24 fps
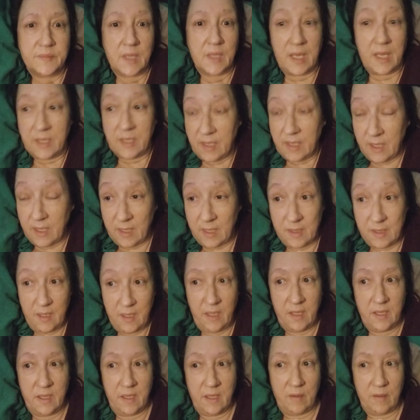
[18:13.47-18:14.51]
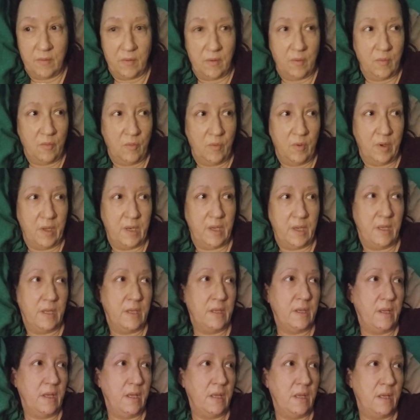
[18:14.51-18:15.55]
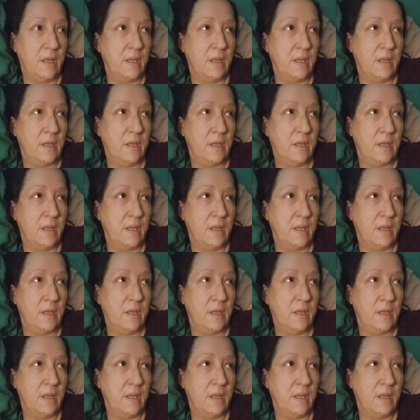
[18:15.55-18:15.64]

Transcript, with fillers: And it, it, what, it,